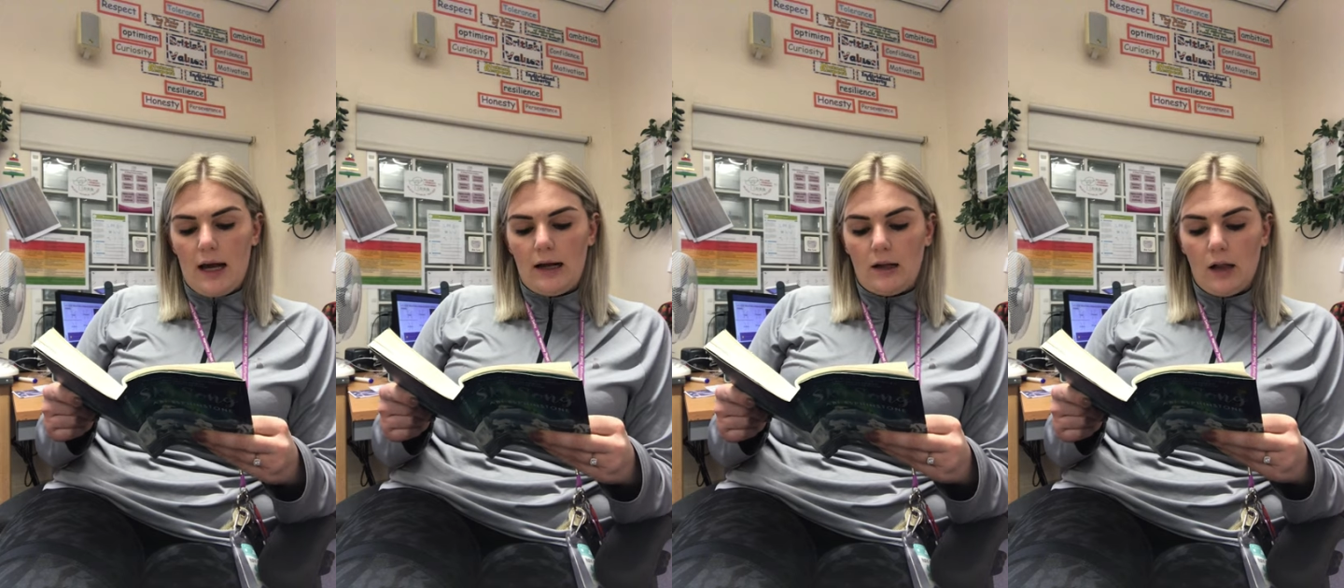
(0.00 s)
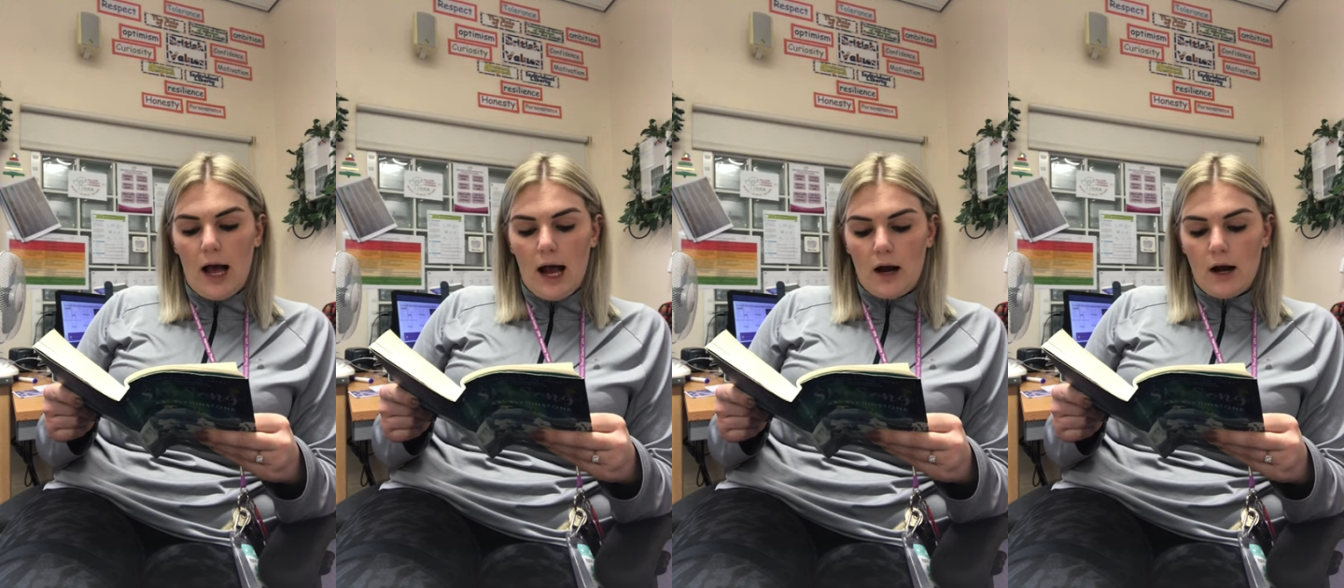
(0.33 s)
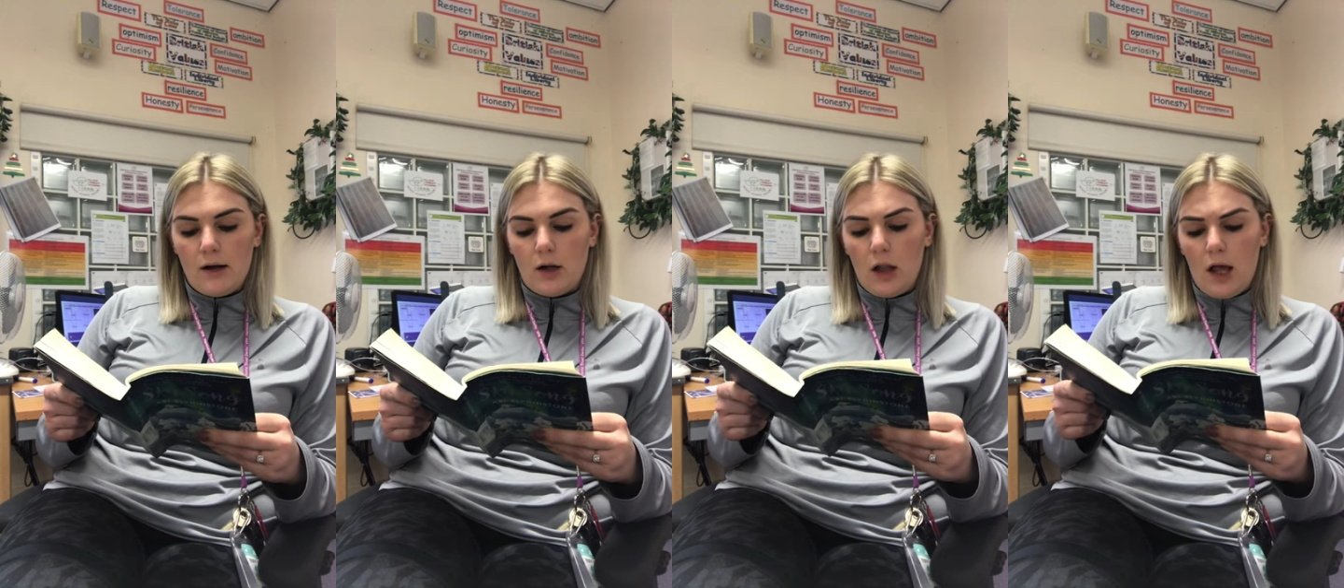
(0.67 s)
and, glow-
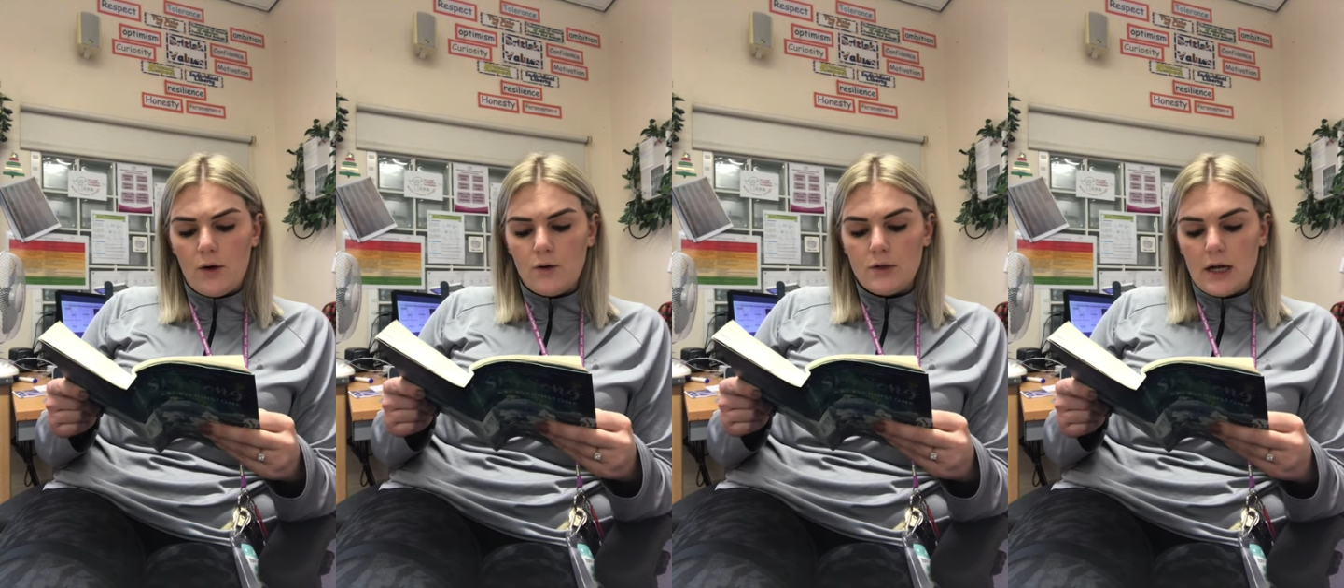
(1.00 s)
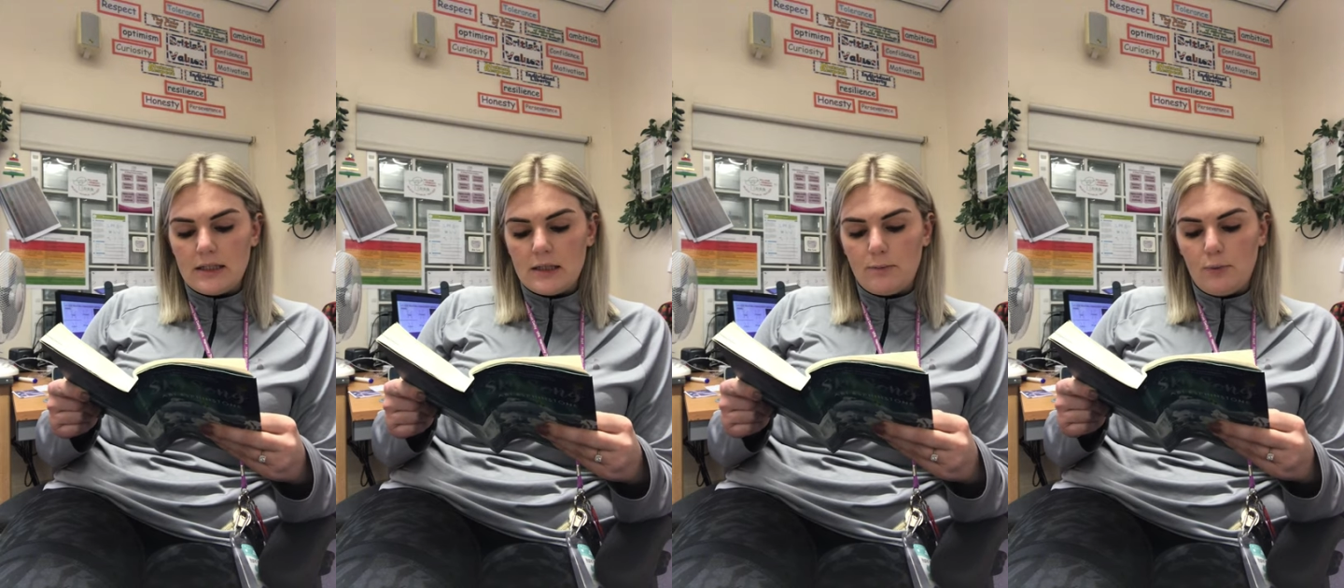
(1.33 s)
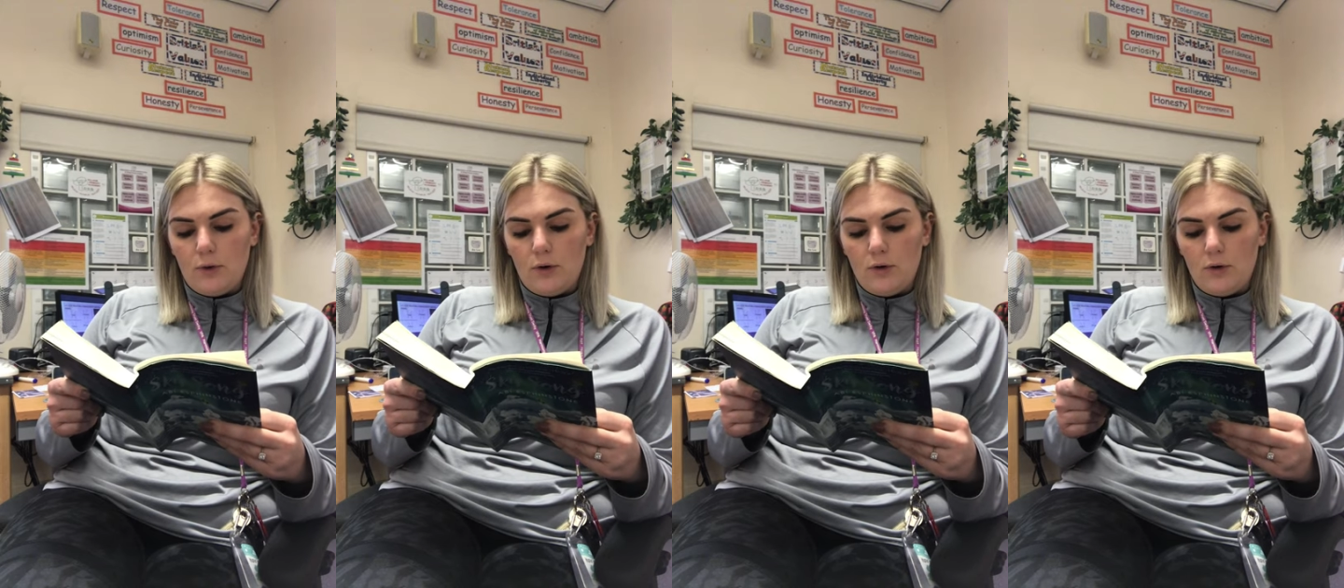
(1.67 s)
and glowed as the
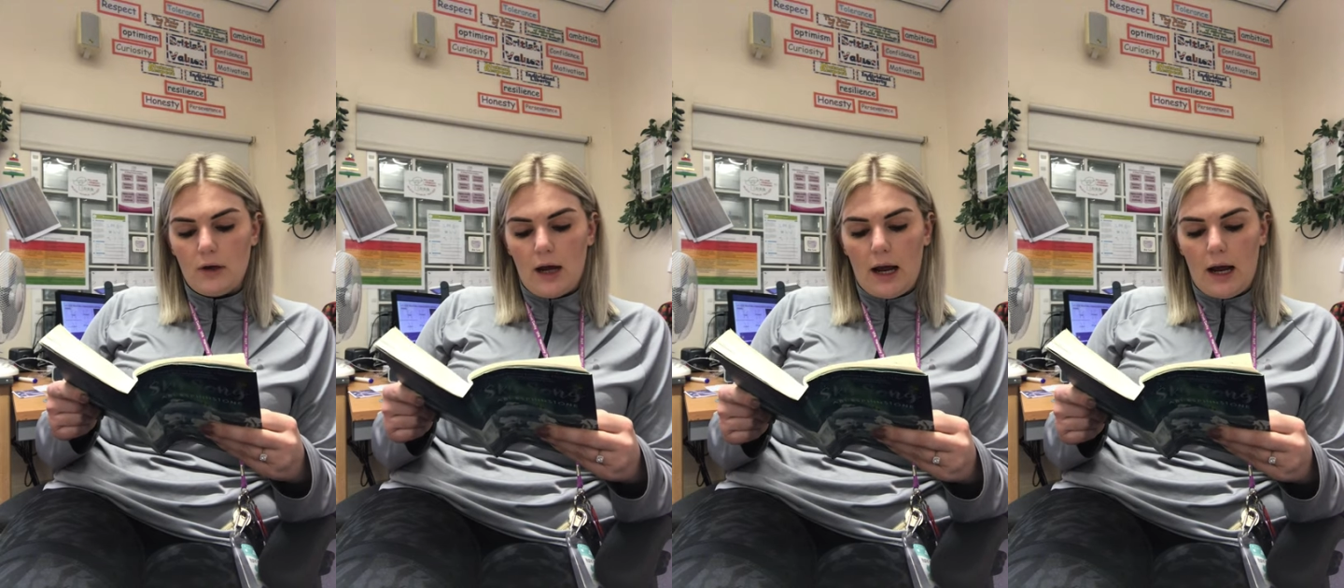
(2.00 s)
ball